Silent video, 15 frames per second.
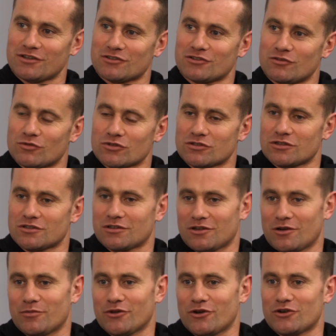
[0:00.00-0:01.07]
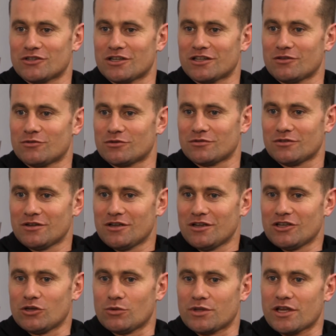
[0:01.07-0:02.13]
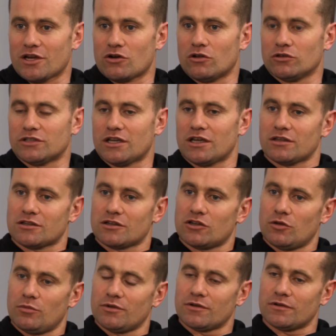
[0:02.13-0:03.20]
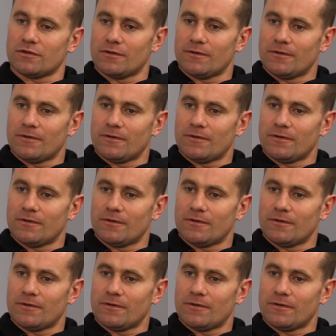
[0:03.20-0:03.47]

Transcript: Mm. So it wasn't just a couple hours in. You were you were there all day at the club, and,